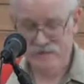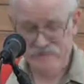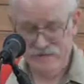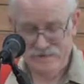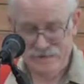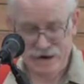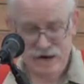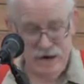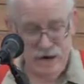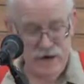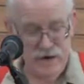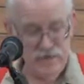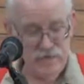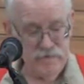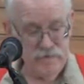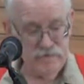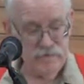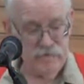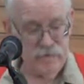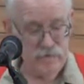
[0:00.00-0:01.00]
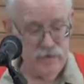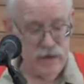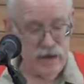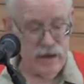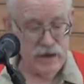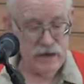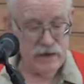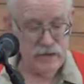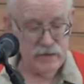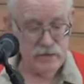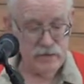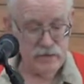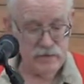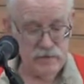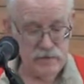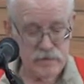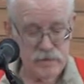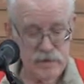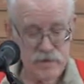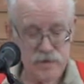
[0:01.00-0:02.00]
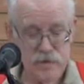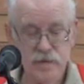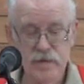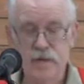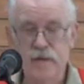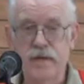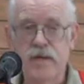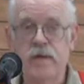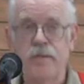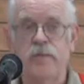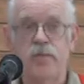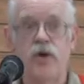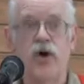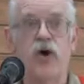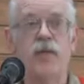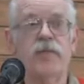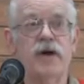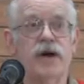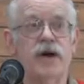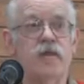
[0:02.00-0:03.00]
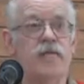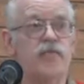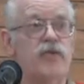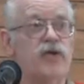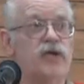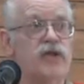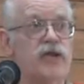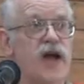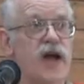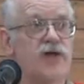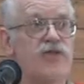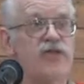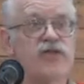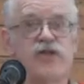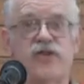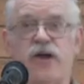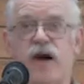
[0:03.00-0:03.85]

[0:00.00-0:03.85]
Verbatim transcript: save the land. Permanent protection